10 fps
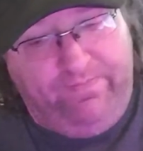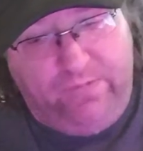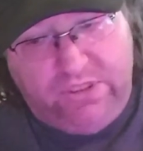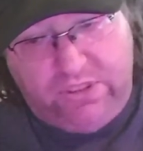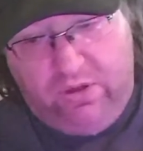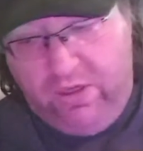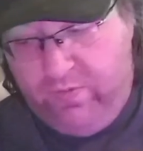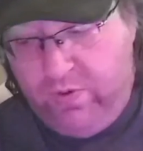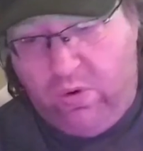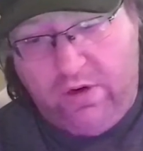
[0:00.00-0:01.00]
So
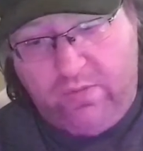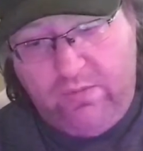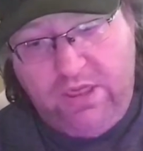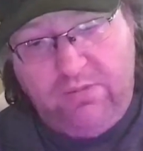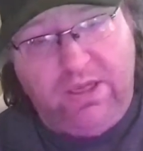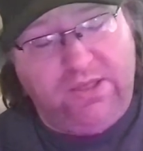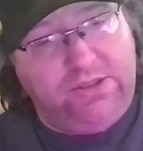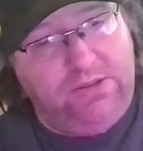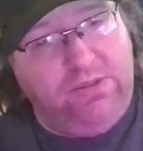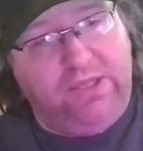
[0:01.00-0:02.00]
if you order from him and it
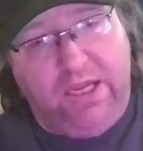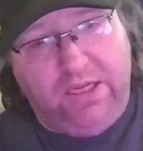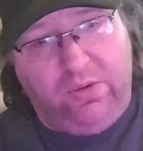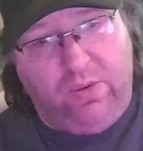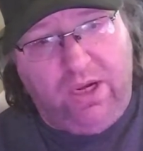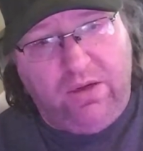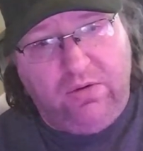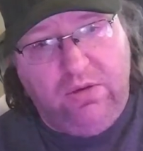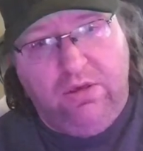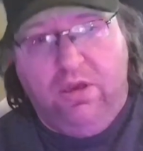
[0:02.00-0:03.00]
seems to be taking a
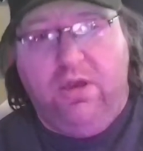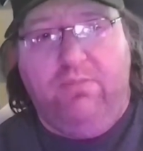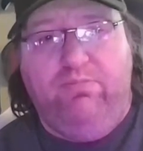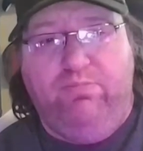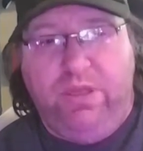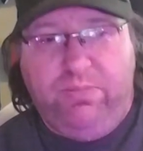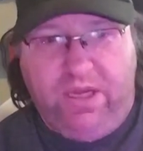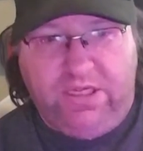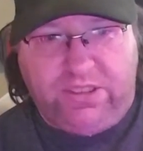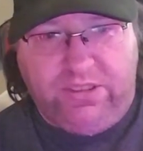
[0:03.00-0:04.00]
while, be
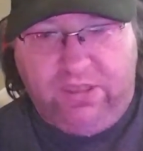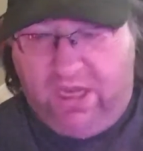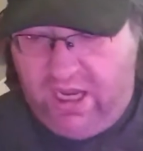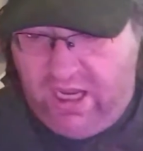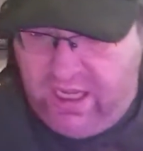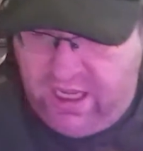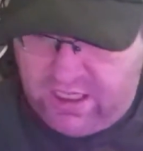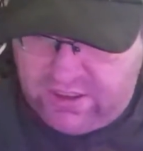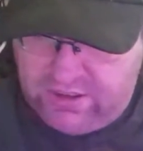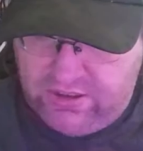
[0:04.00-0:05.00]
patient. I
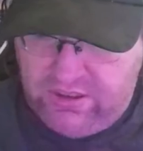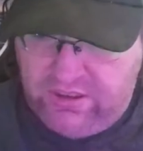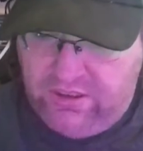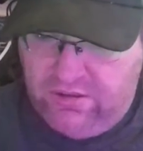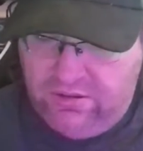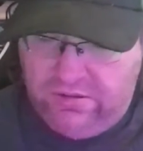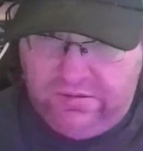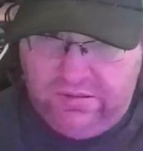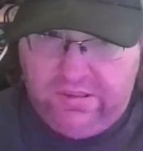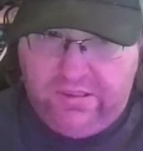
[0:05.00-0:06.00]
actually
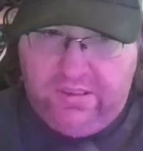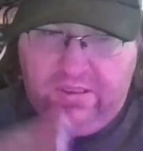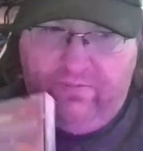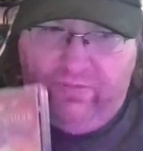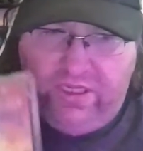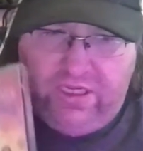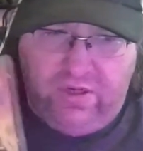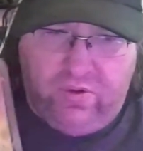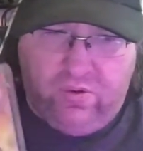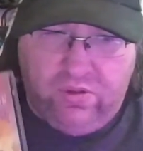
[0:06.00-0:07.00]
think
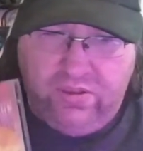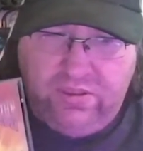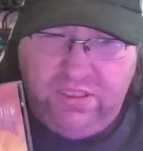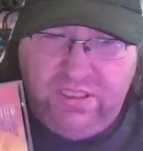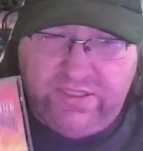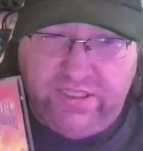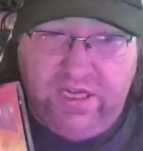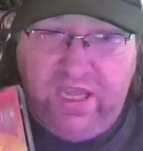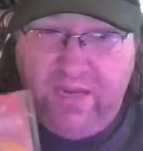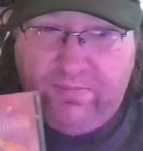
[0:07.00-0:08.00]
I ordered these
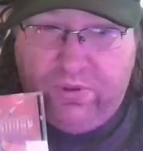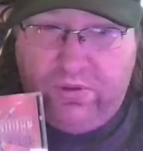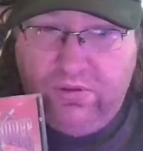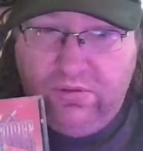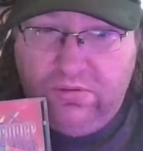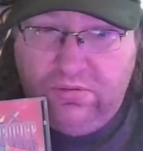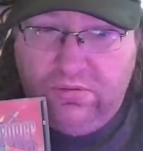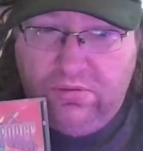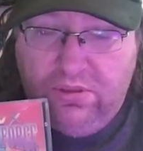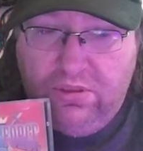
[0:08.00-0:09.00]
in April,
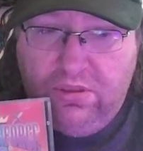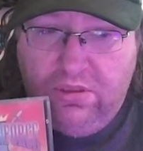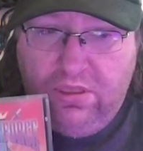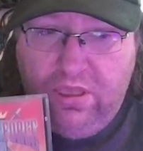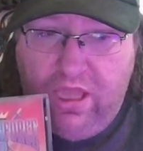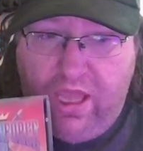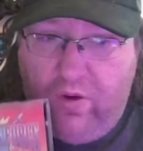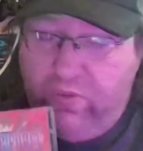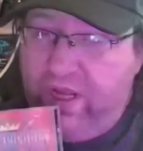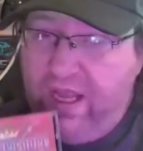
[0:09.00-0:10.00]
and I
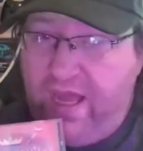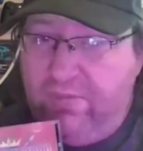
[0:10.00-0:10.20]
don't think I got them